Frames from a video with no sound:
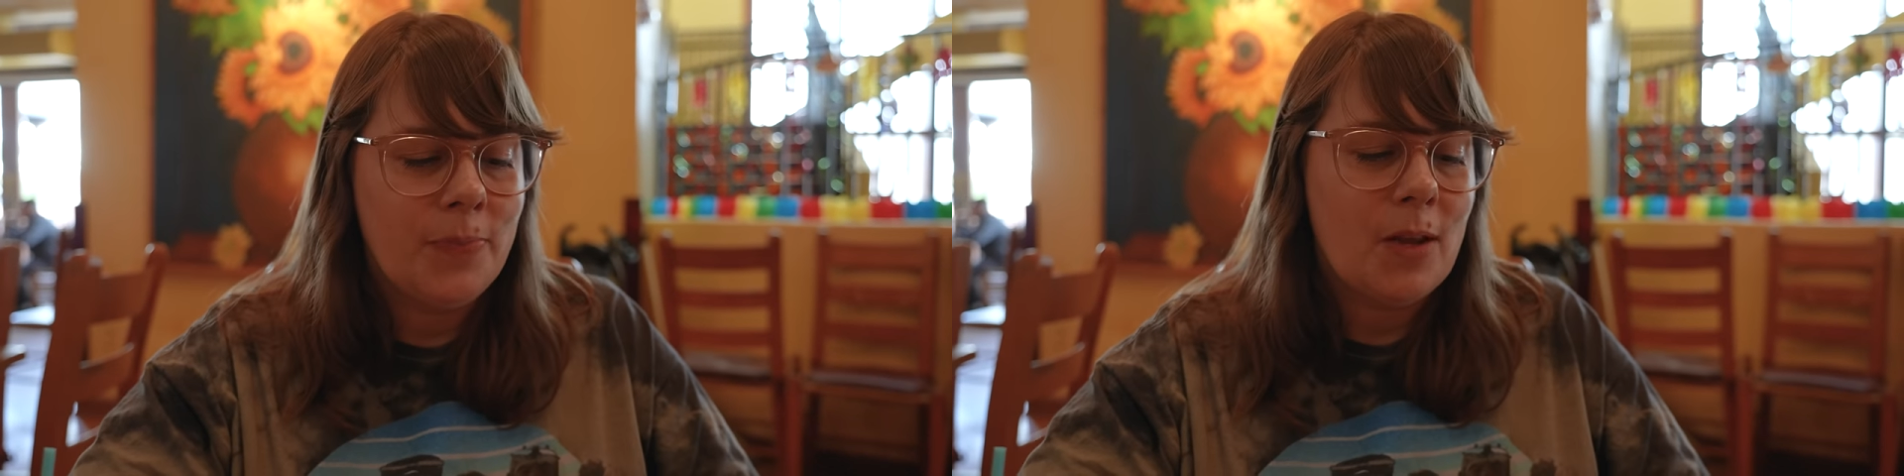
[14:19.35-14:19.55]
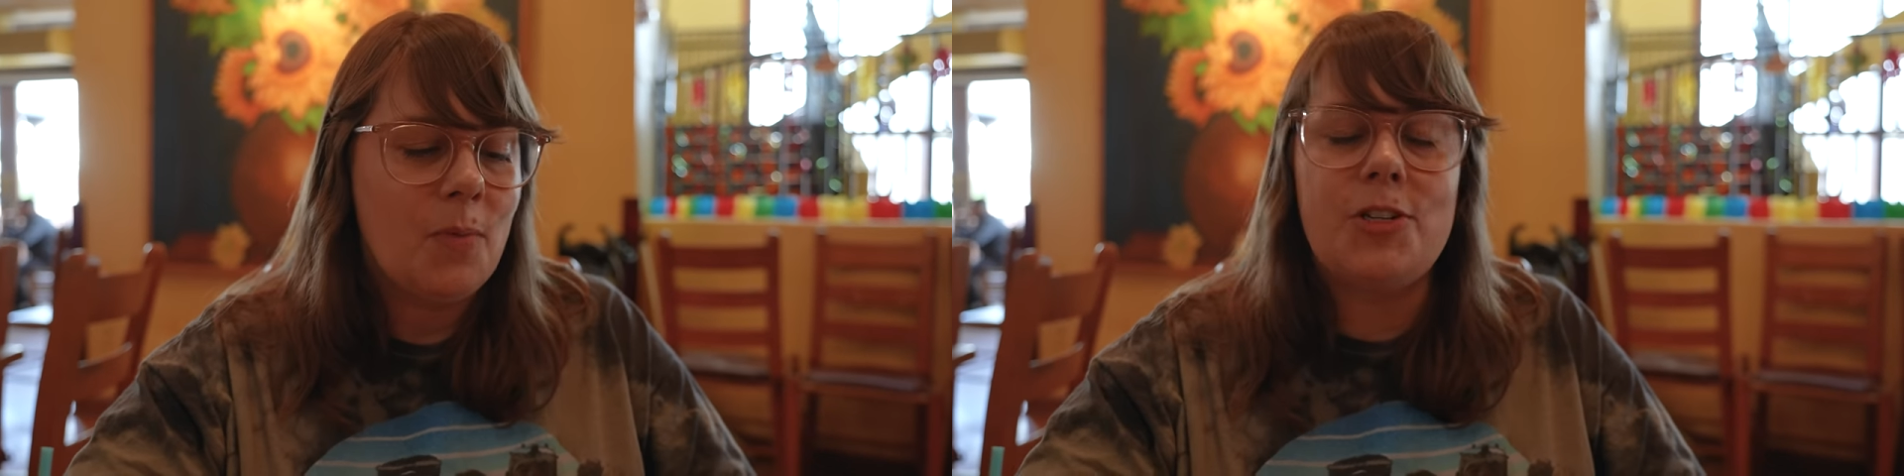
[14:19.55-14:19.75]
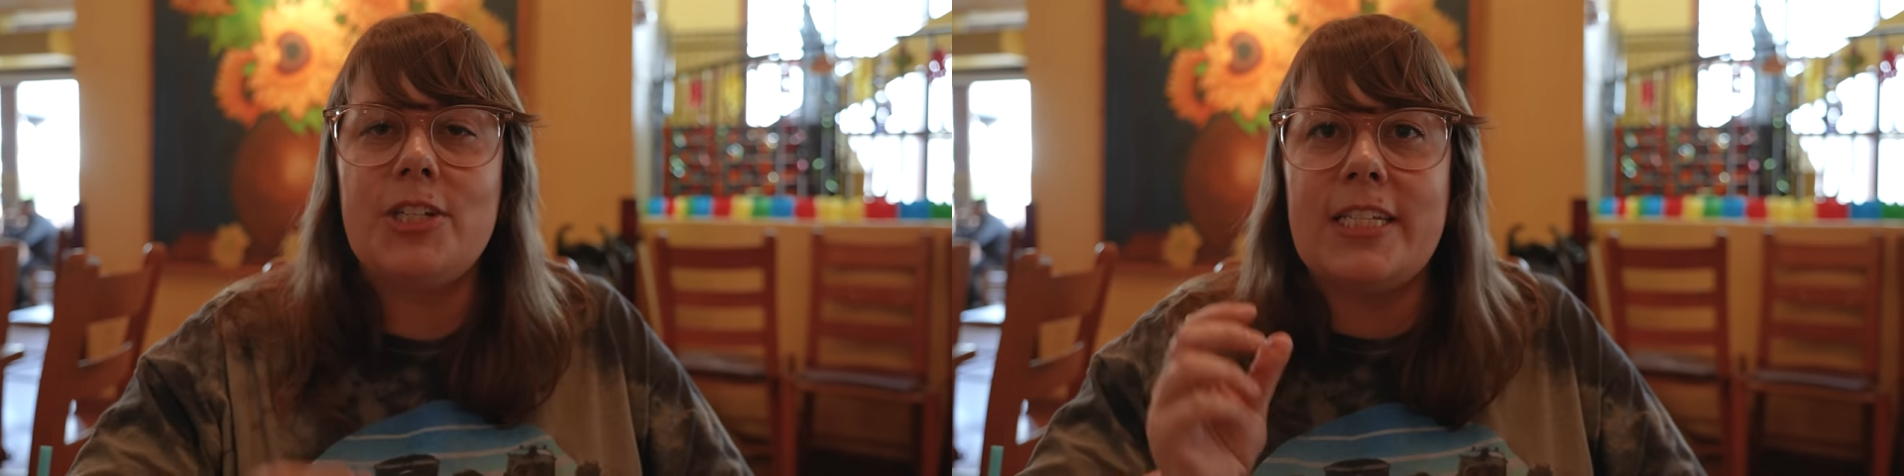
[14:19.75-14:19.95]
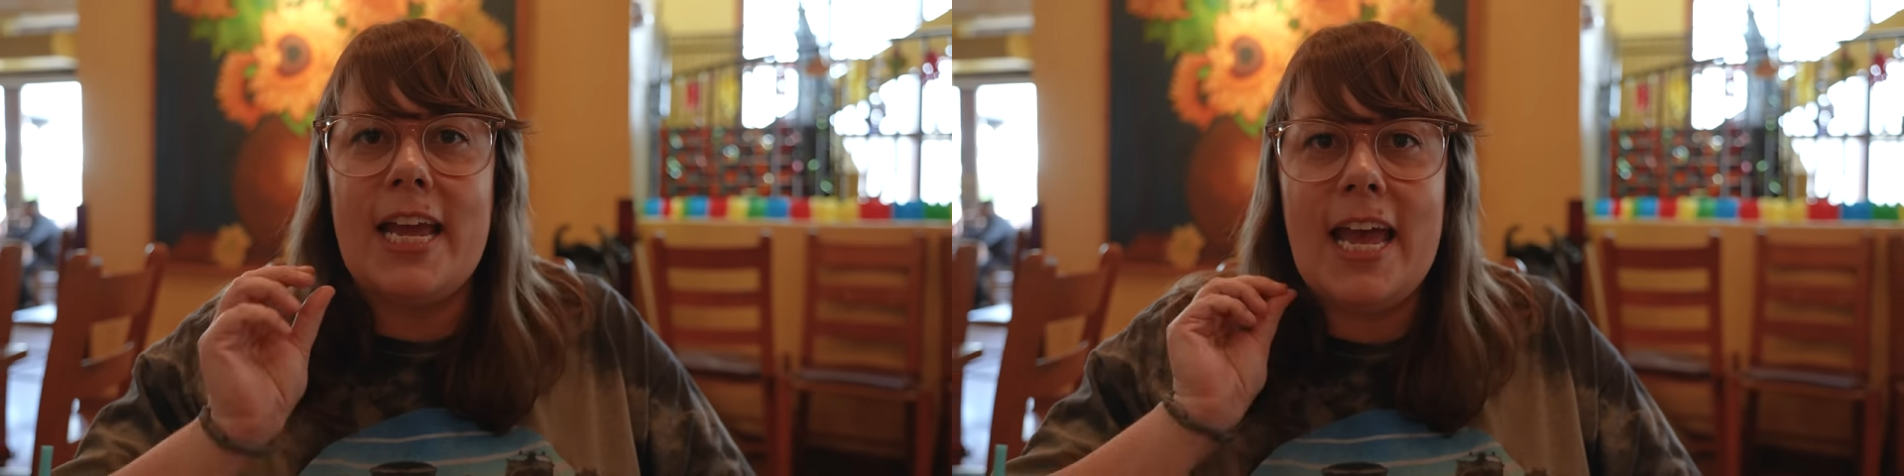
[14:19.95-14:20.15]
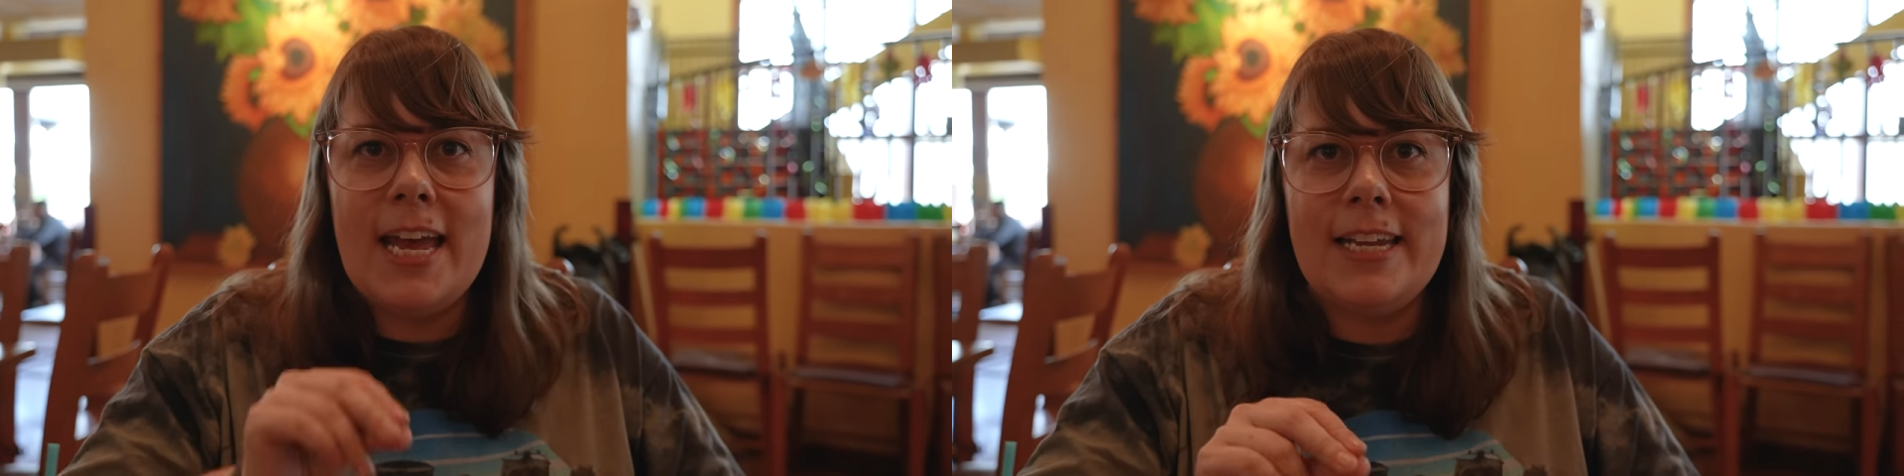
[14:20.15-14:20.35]
with just a
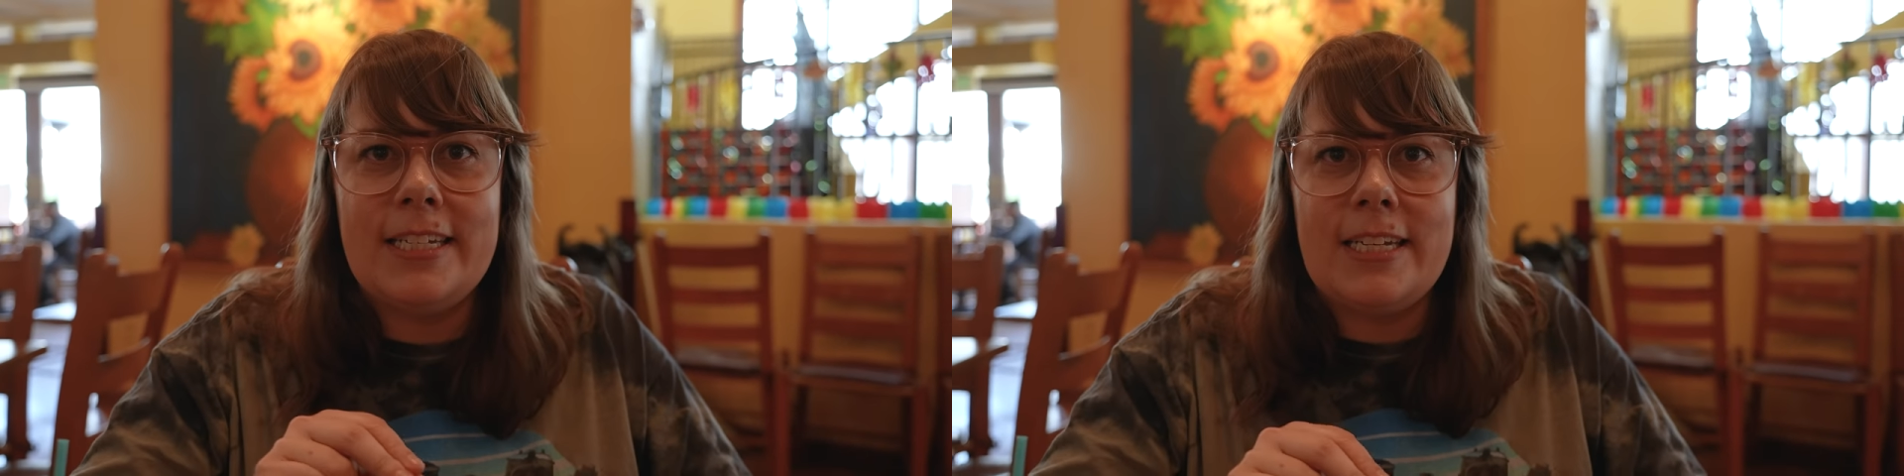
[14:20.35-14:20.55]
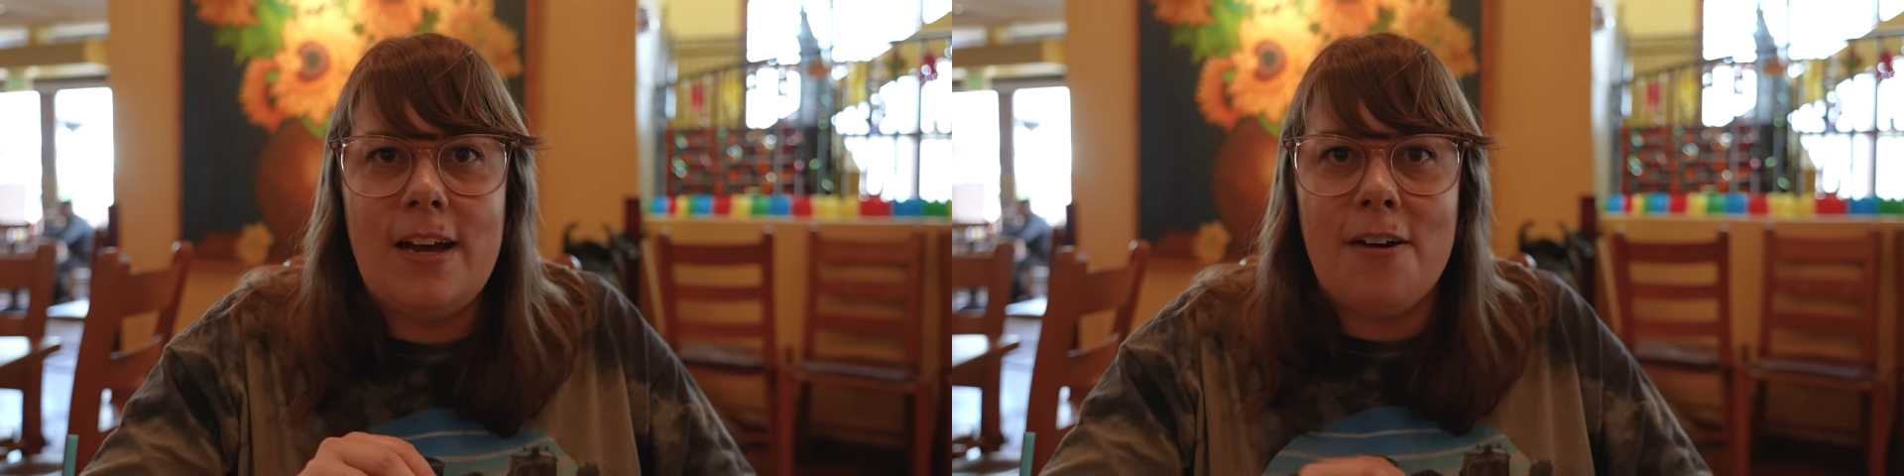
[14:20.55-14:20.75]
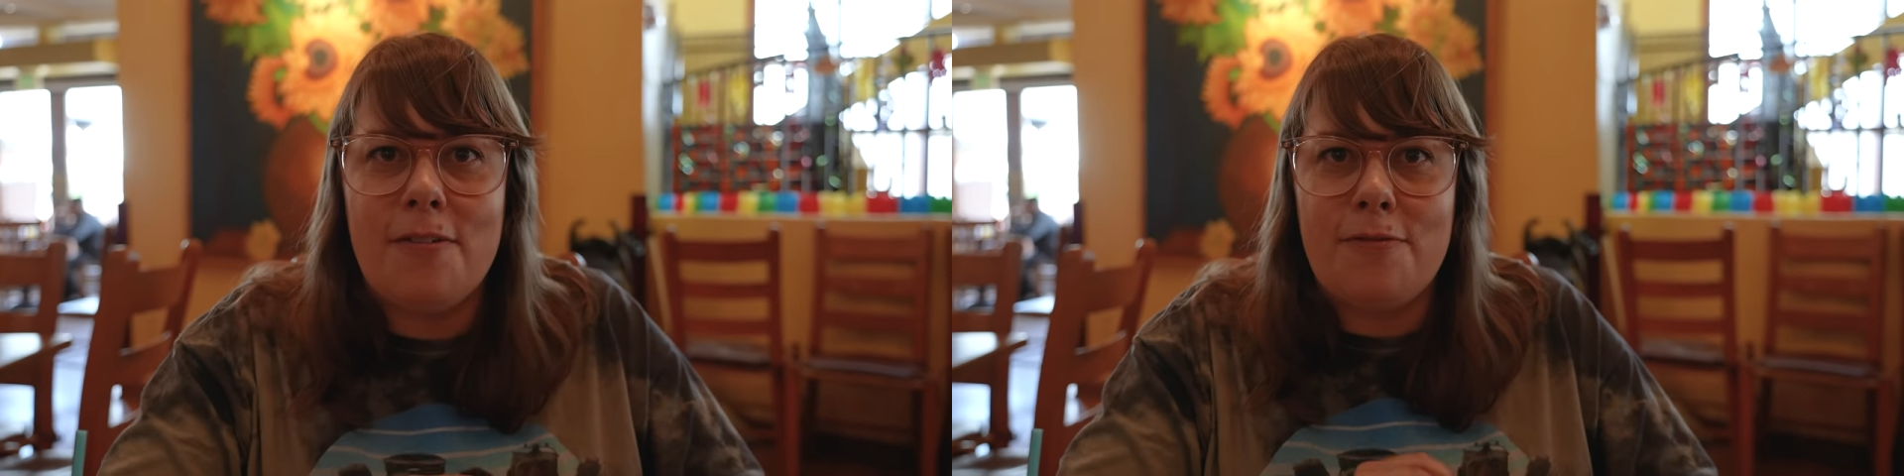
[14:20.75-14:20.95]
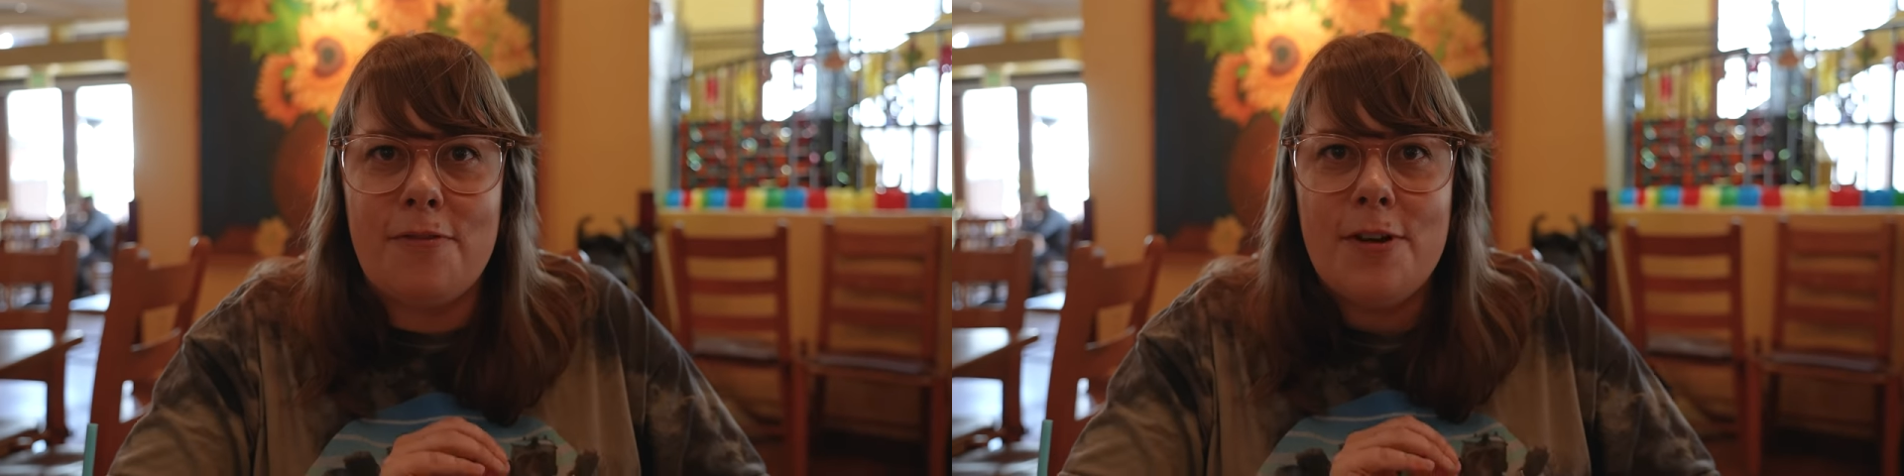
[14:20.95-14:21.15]
hint of